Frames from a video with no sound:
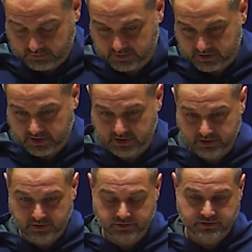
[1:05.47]
with
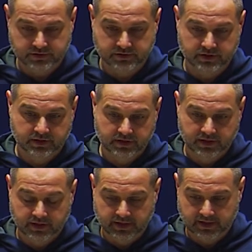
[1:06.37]
kills,
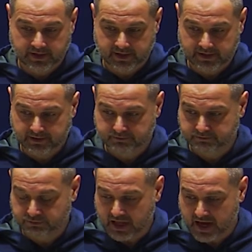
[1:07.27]
um,
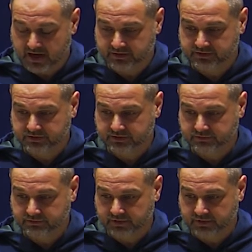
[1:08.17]
blocks,